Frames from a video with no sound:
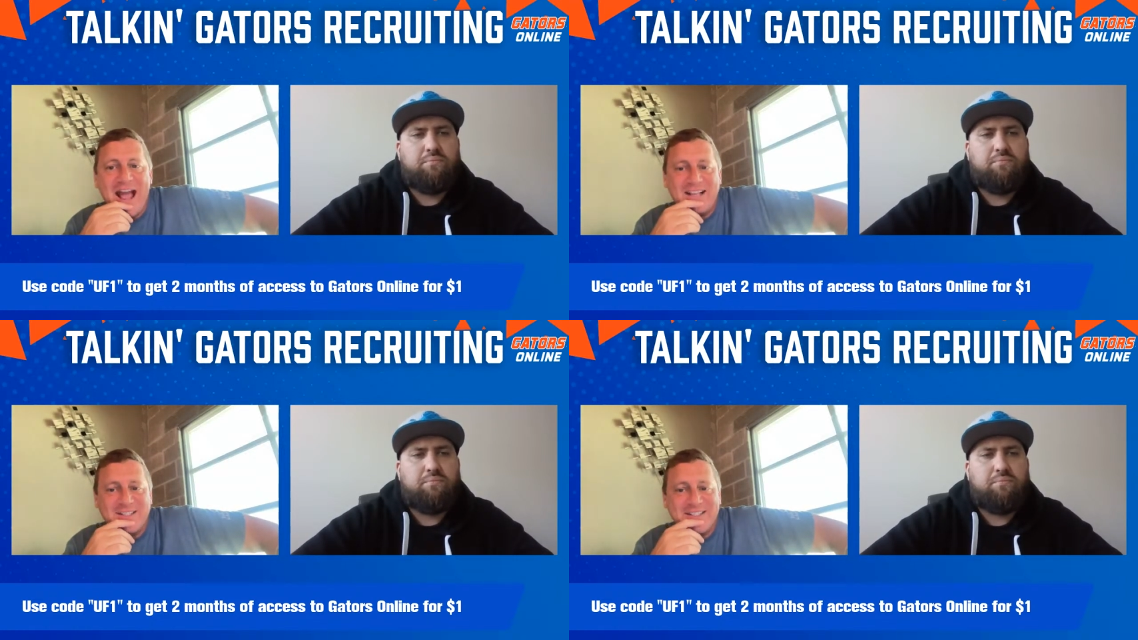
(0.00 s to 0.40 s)

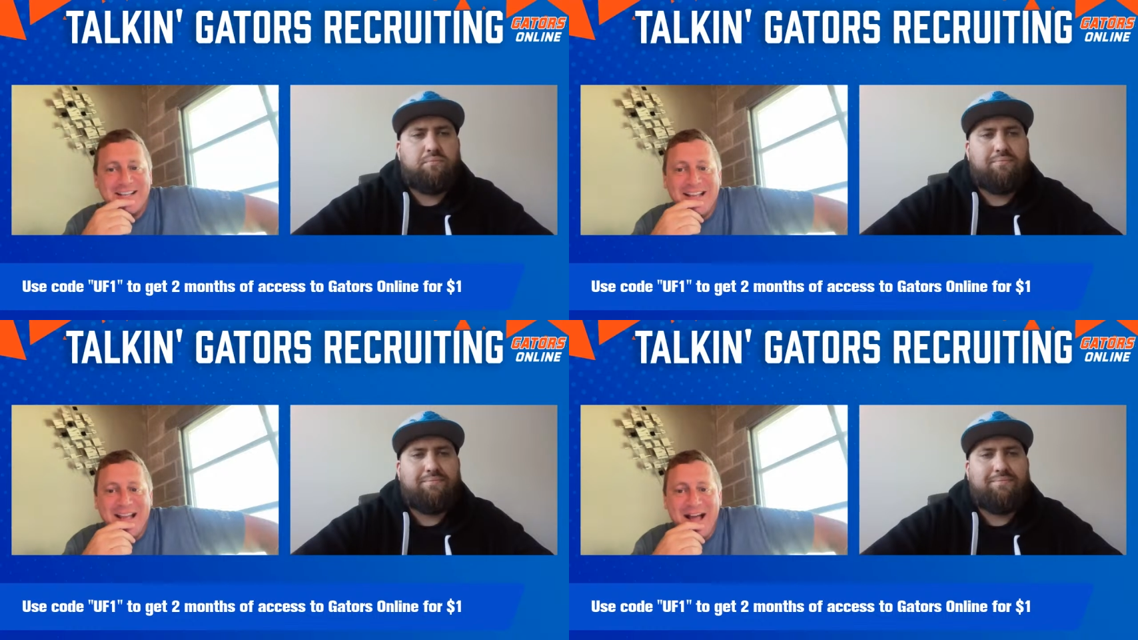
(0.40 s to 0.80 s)
Speaker 1: asks
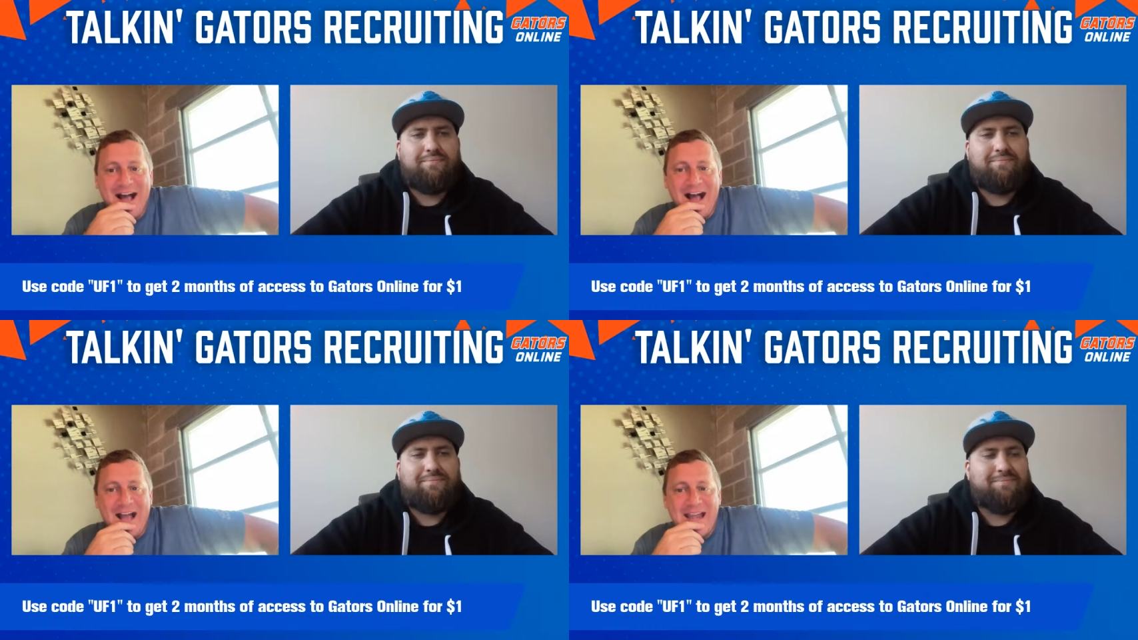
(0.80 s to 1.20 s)

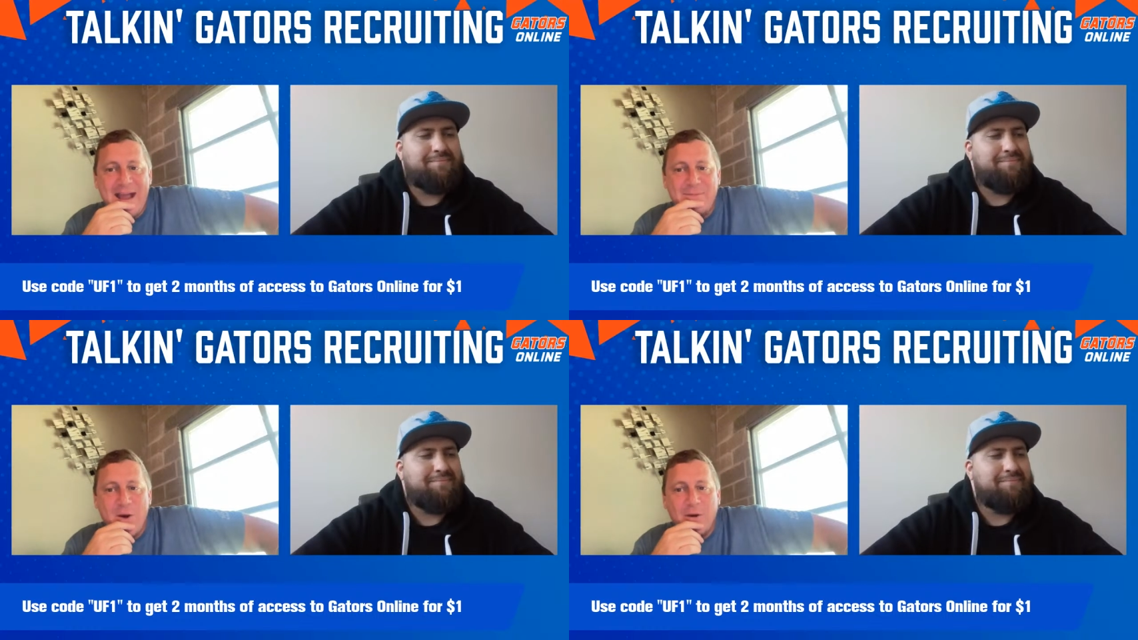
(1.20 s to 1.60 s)
uh, a
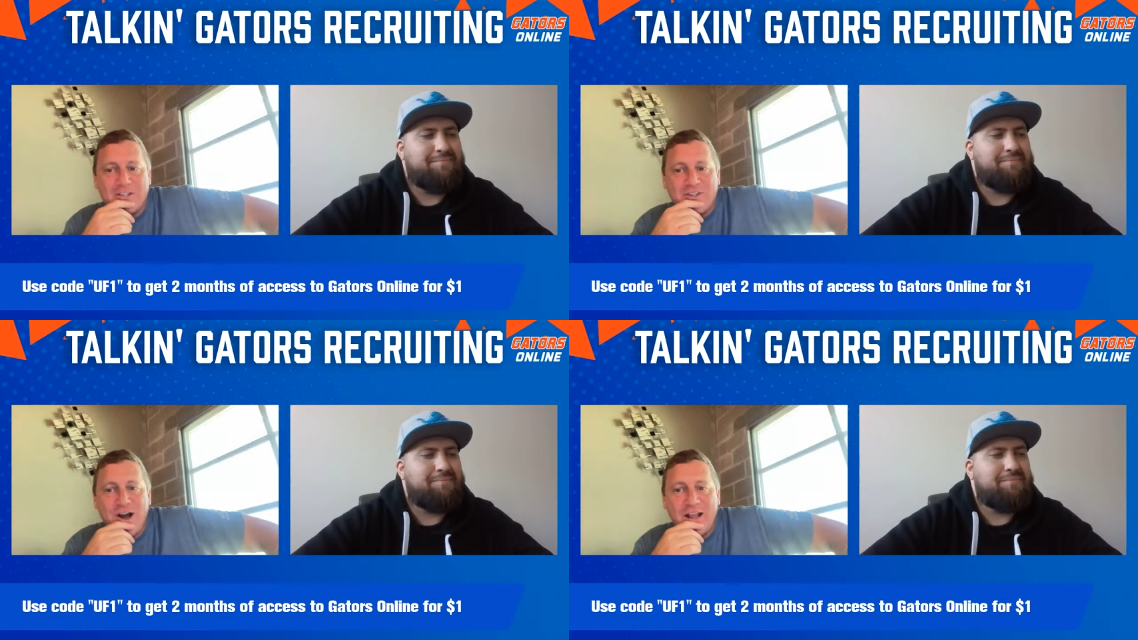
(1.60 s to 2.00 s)
name no one
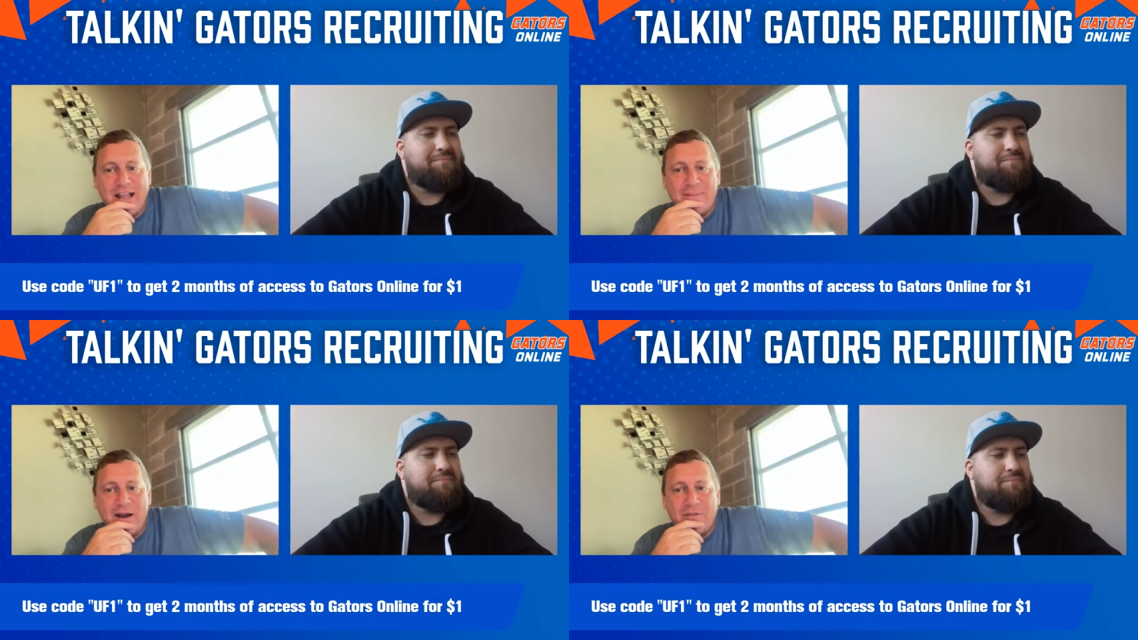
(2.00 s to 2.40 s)
is
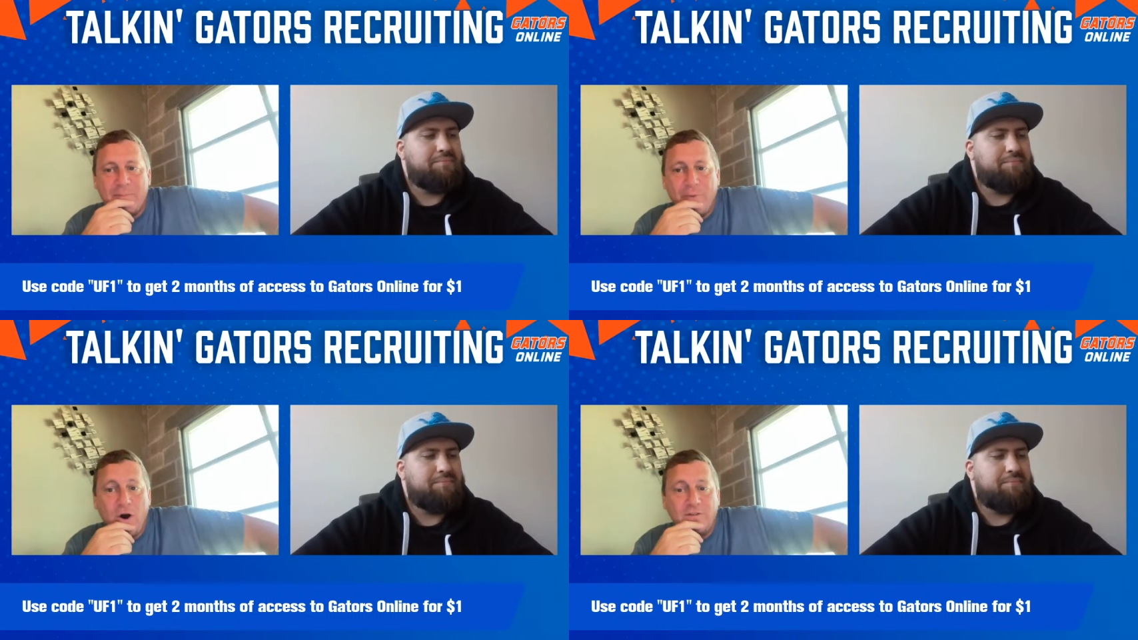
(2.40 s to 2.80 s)
talking about
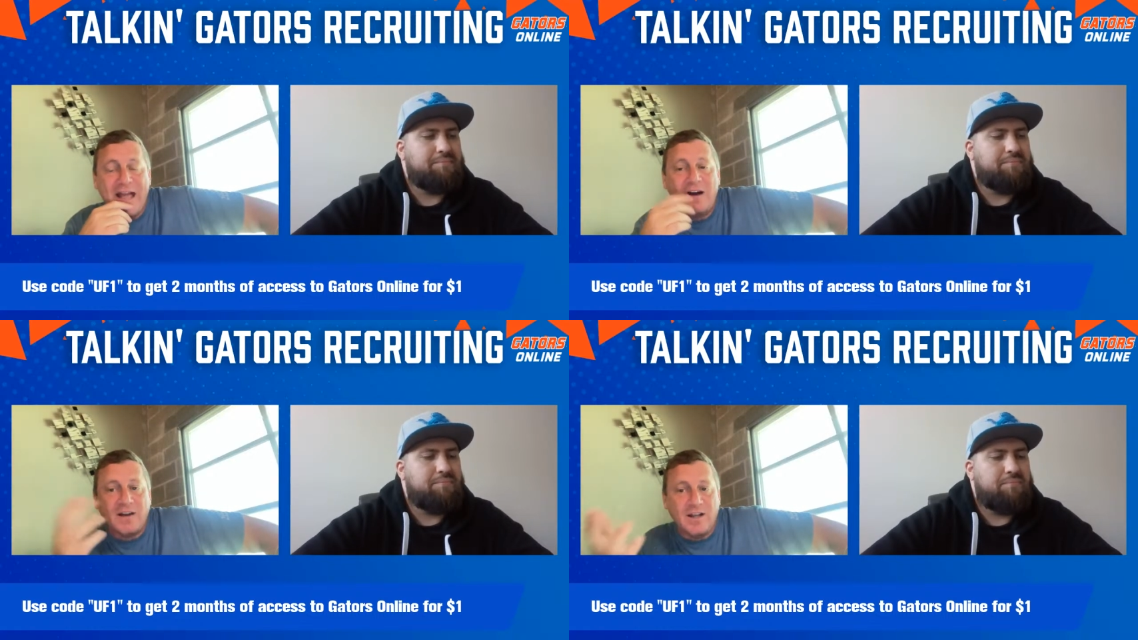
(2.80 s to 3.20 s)
that balled
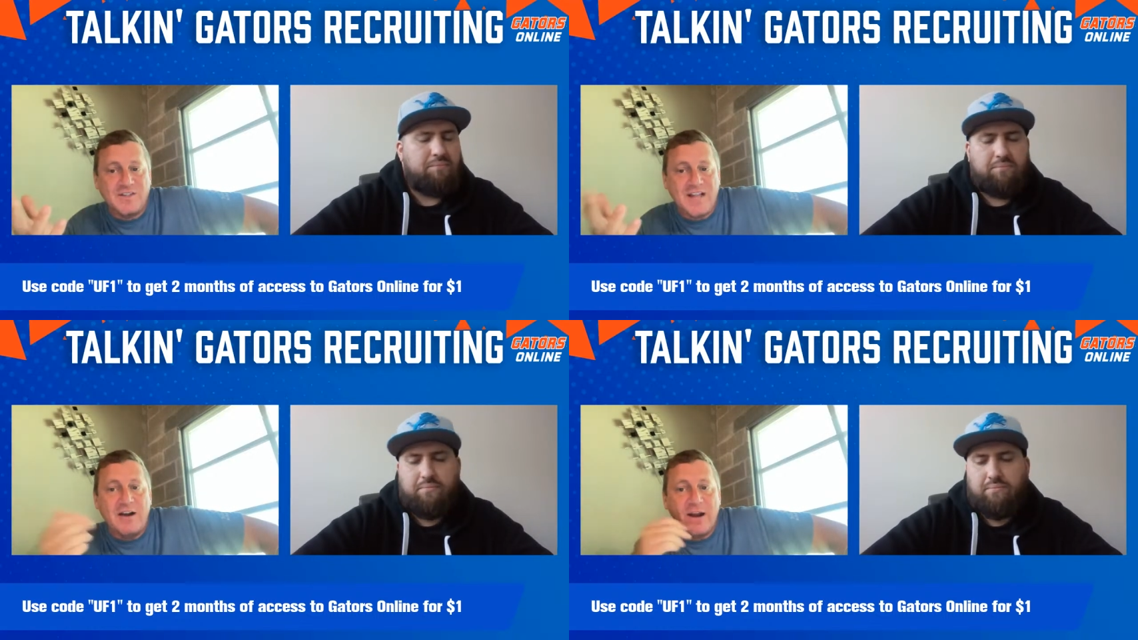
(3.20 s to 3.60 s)
out on
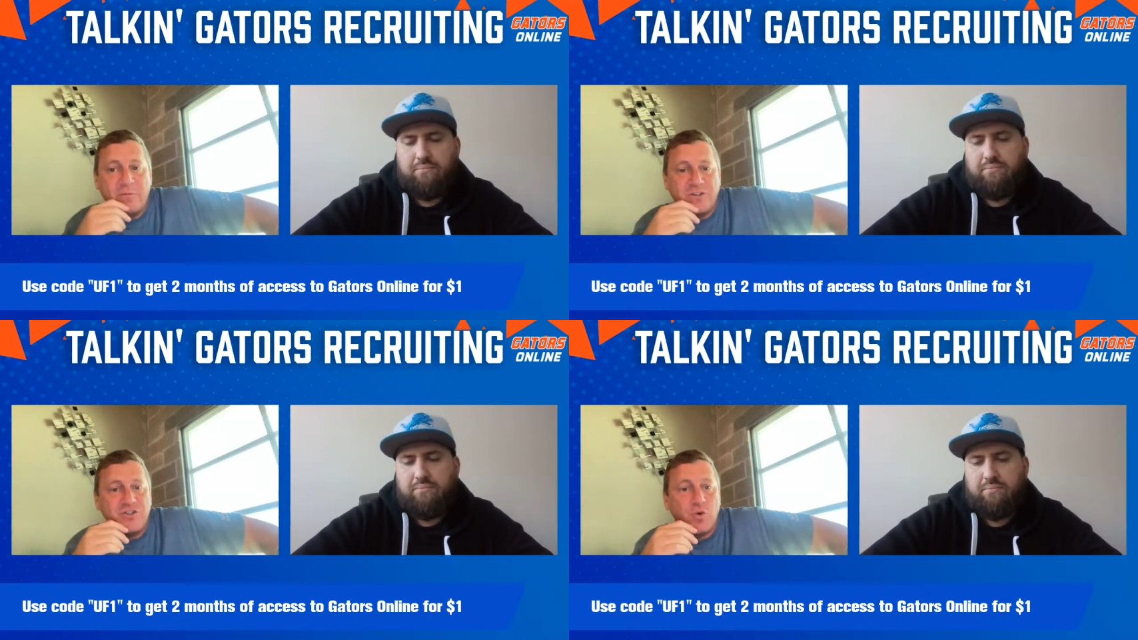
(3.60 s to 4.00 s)
Saturday
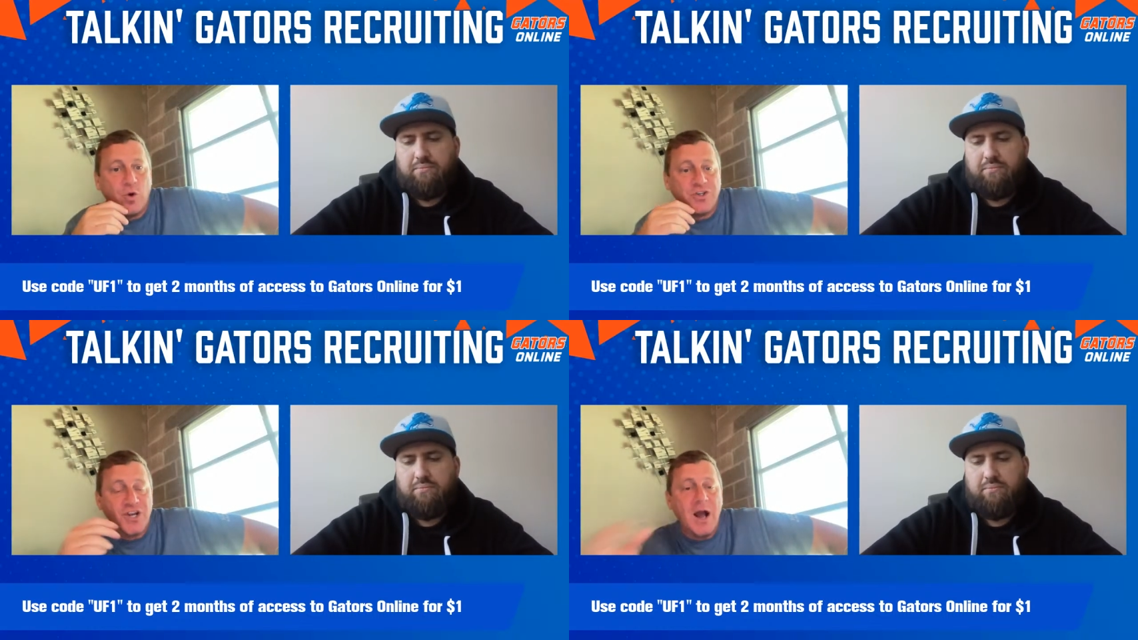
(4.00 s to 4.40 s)
was
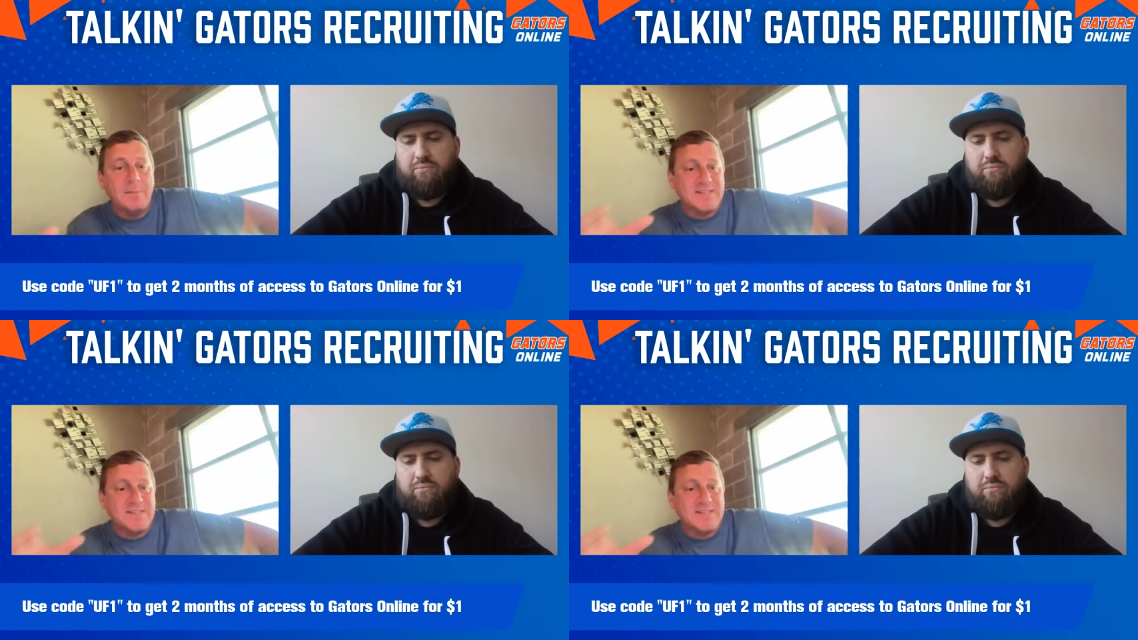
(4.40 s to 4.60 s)
George Gumbs.